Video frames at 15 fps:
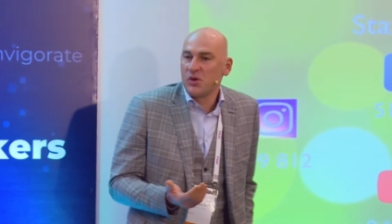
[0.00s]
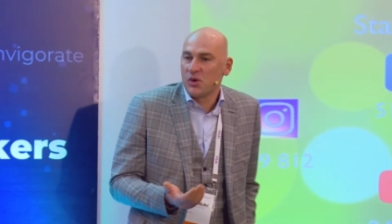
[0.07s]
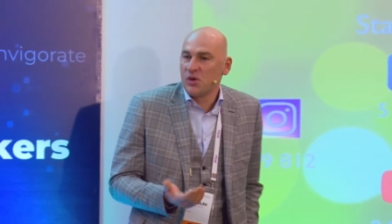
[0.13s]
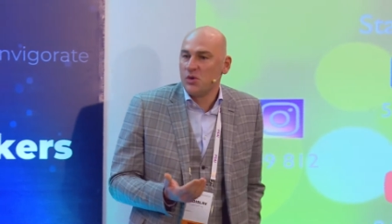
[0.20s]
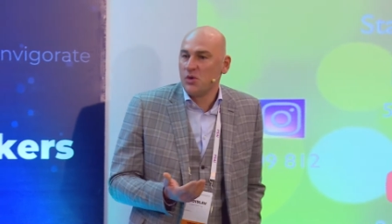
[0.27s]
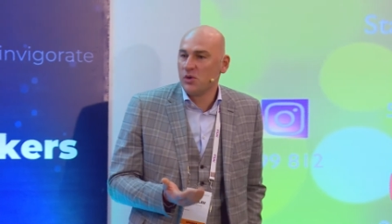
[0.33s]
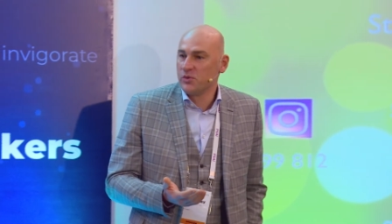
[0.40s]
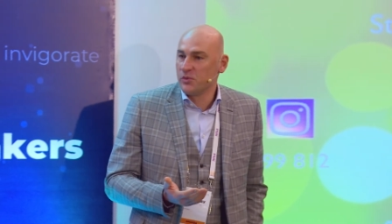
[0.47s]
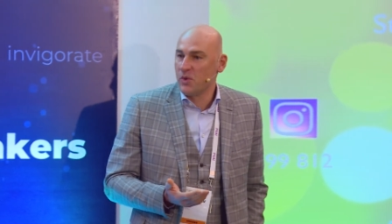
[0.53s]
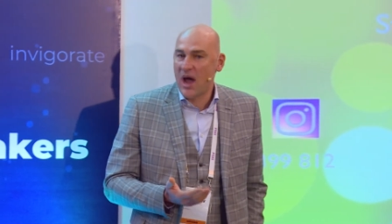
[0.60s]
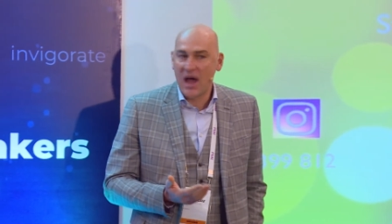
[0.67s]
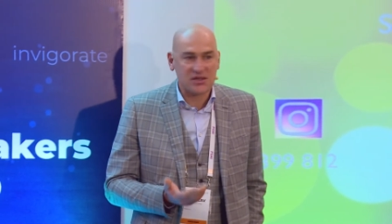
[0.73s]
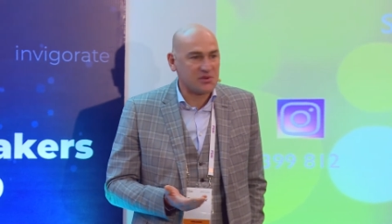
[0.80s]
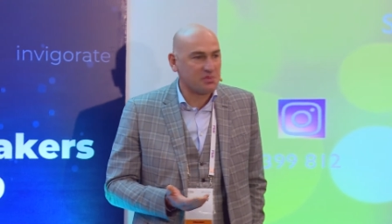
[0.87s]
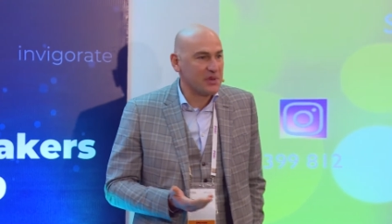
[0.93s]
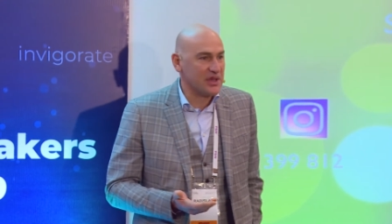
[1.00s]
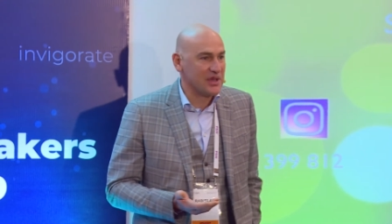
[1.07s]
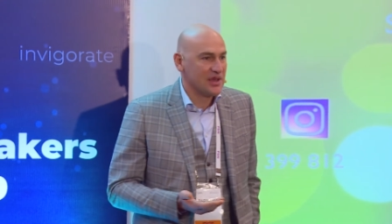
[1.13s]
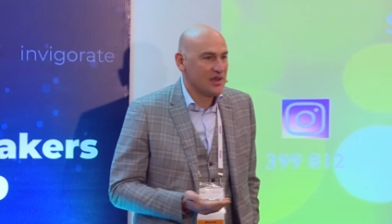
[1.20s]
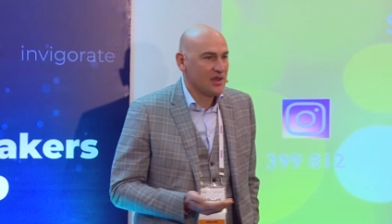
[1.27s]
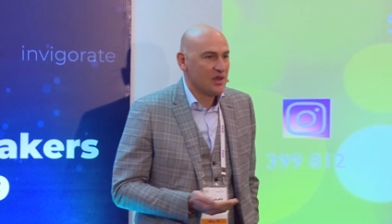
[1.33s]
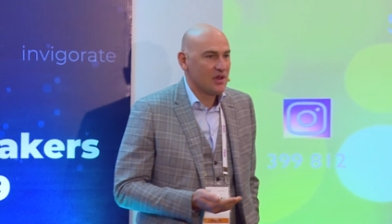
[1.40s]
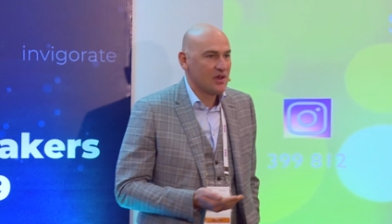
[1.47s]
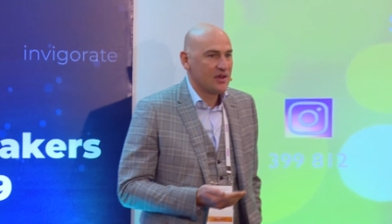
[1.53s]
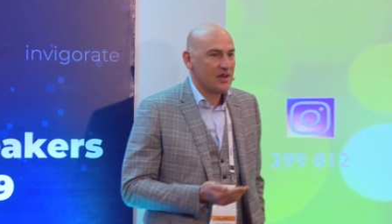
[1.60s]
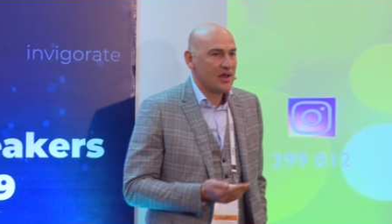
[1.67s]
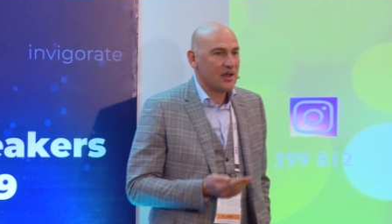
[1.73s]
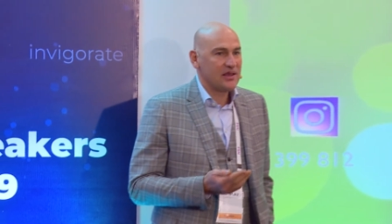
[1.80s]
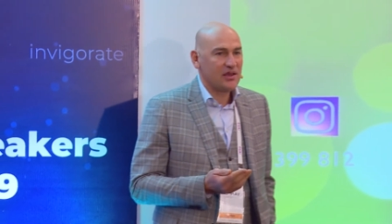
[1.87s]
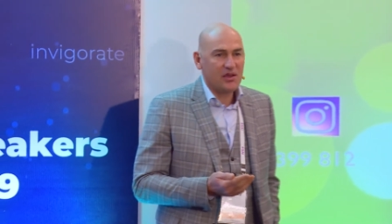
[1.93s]
you, you ask me,
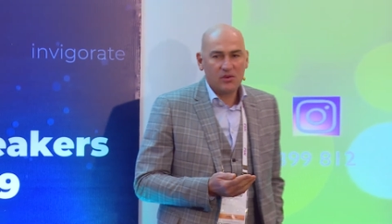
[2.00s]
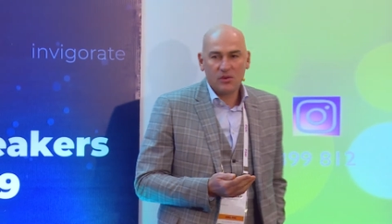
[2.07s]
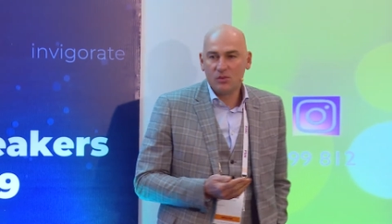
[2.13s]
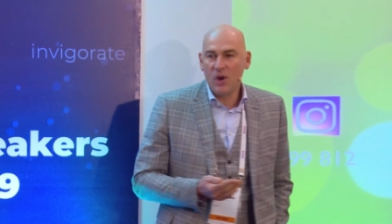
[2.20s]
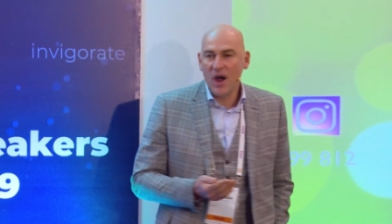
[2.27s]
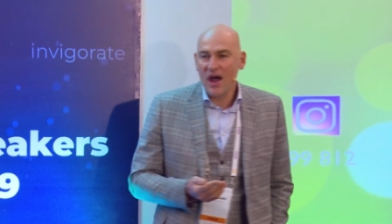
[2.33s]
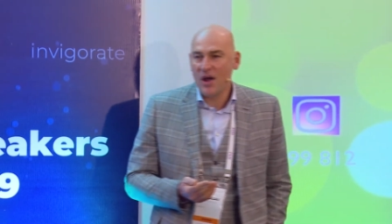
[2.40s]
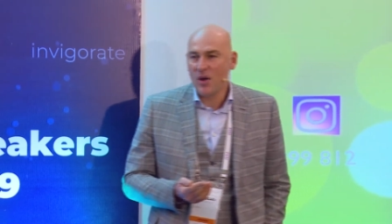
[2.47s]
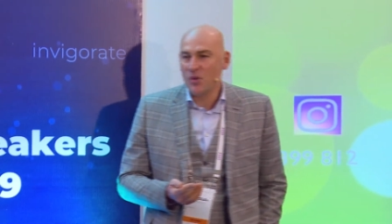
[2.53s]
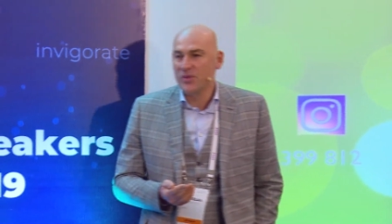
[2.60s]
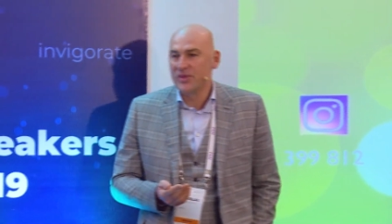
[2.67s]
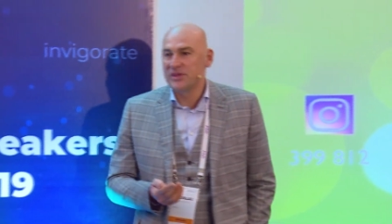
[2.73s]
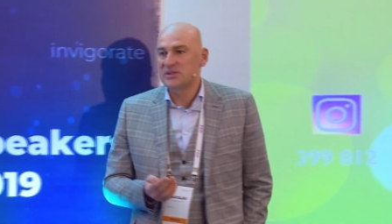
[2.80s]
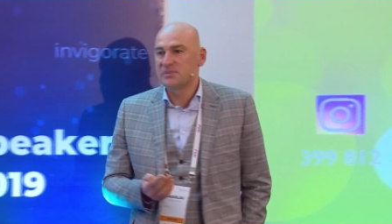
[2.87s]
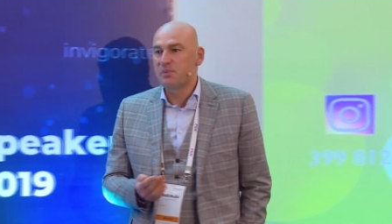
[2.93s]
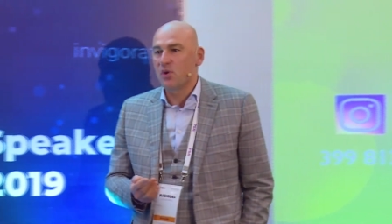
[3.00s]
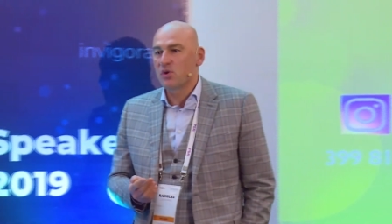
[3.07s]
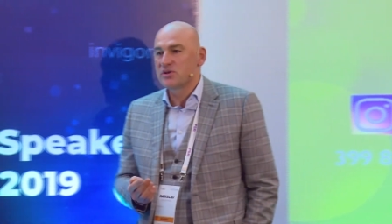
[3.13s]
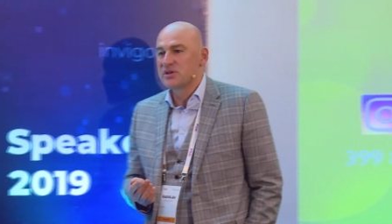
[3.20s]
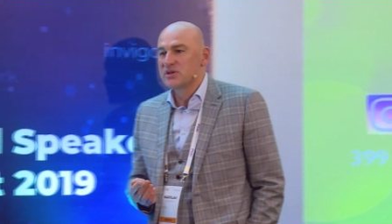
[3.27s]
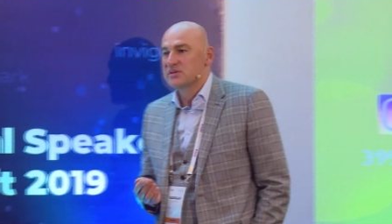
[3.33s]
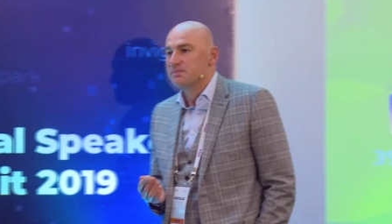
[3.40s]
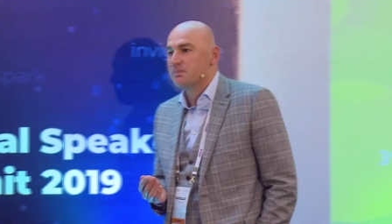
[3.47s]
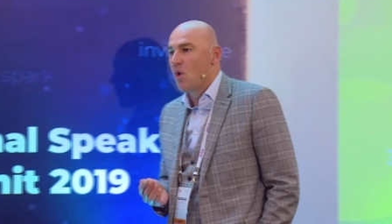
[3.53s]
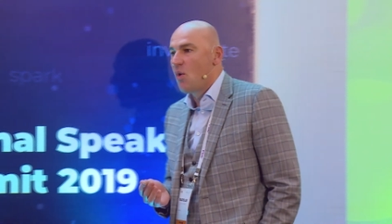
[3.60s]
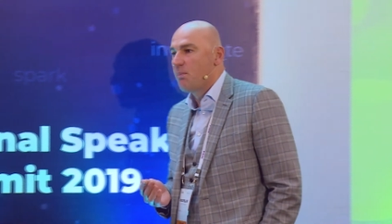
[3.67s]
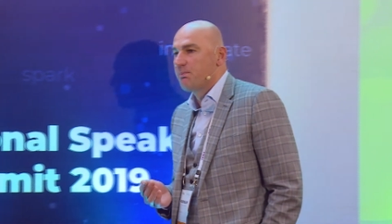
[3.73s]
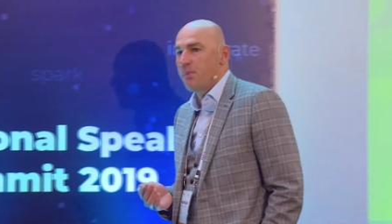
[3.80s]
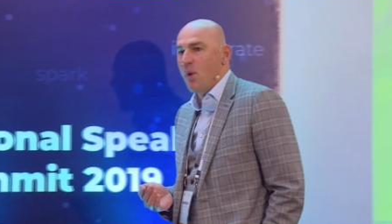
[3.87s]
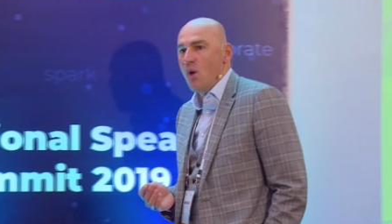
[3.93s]
wow, this person is
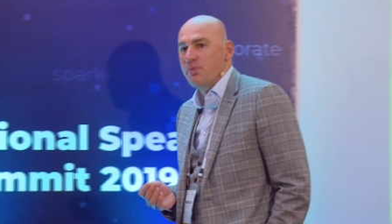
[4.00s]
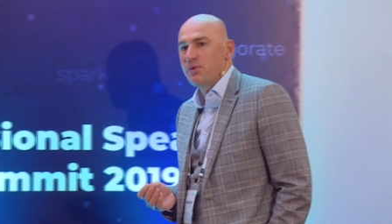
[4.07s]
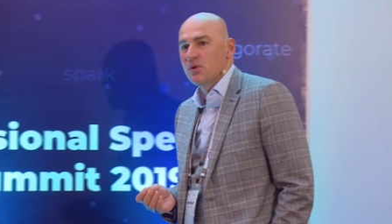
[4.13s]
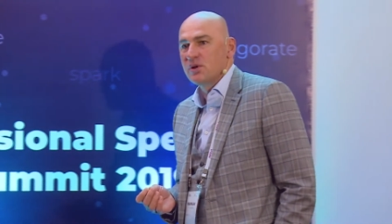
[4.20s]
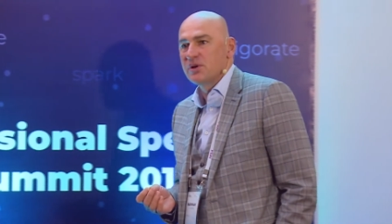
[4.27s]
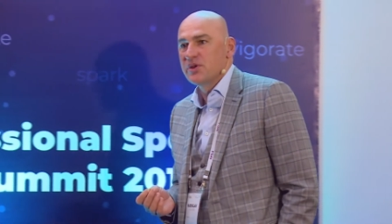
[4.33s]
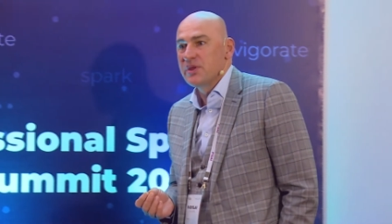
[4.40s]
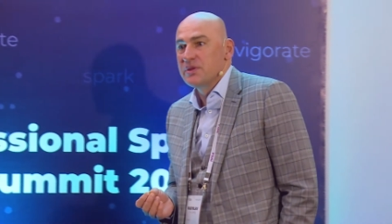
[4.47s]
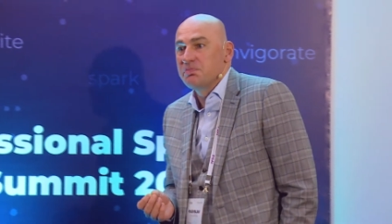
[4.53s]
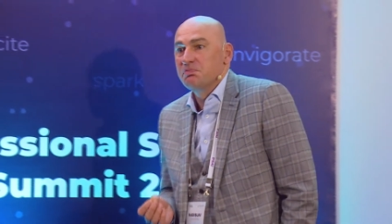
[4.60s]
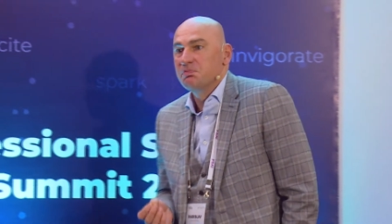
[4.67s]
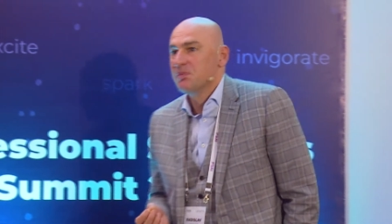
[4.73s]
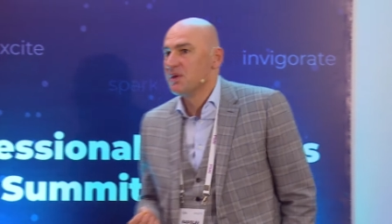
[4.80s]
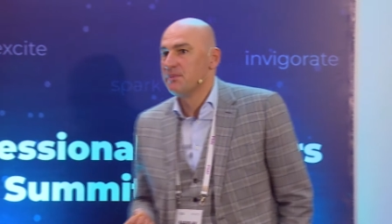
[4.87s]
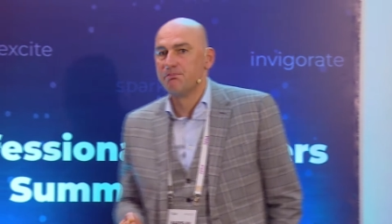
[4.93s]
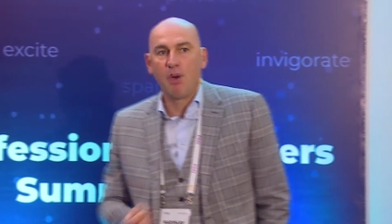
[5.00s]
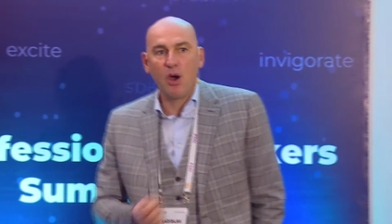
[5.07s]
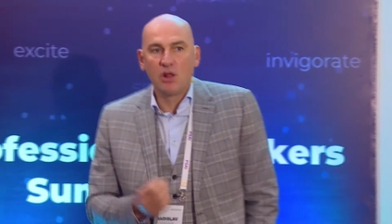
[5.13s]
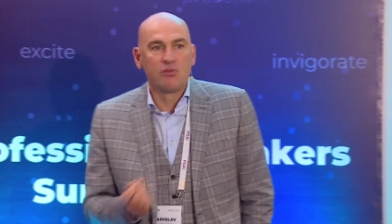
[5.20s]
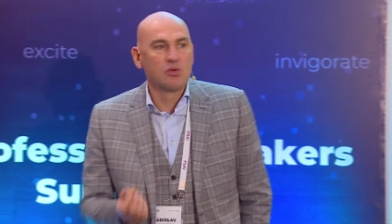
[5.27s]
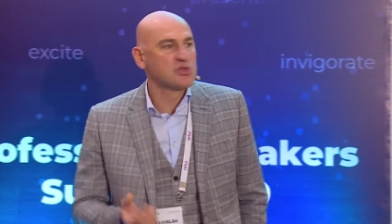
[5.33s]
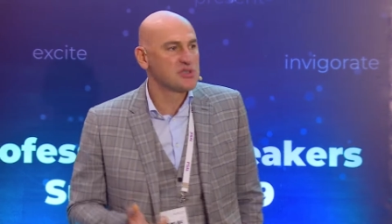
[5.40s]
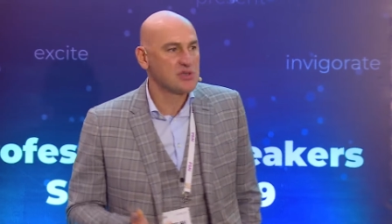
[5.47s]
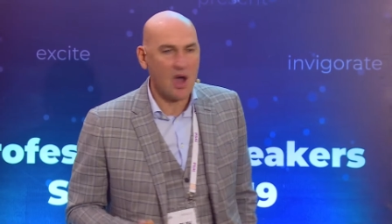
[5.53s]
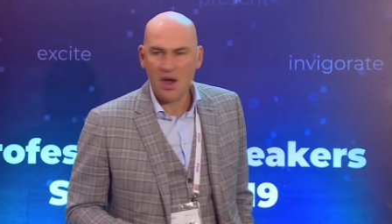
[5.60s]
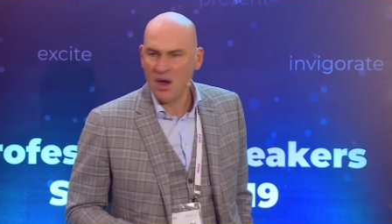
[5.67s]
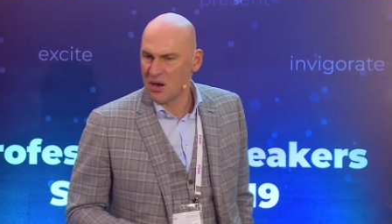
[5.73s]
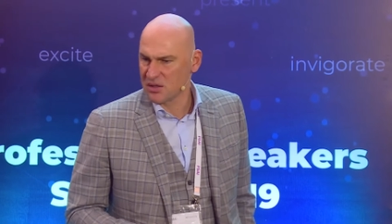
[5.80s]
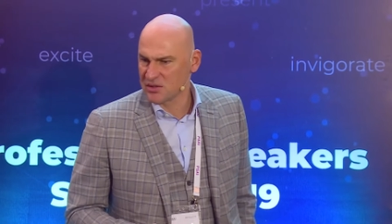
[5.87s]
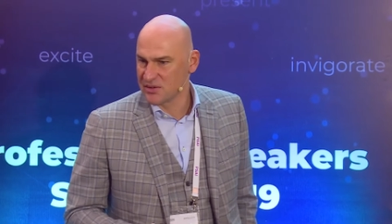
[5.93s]
more popular than Bollywood
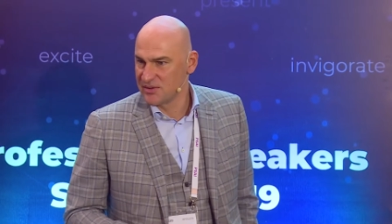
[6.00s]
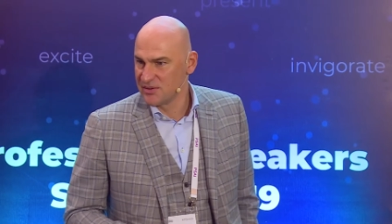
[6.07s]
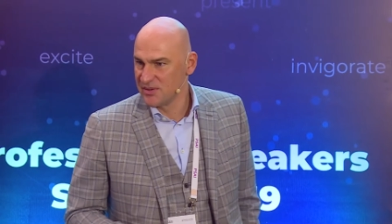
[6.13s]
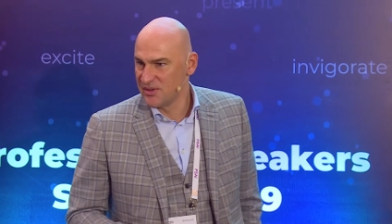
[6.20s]
stars.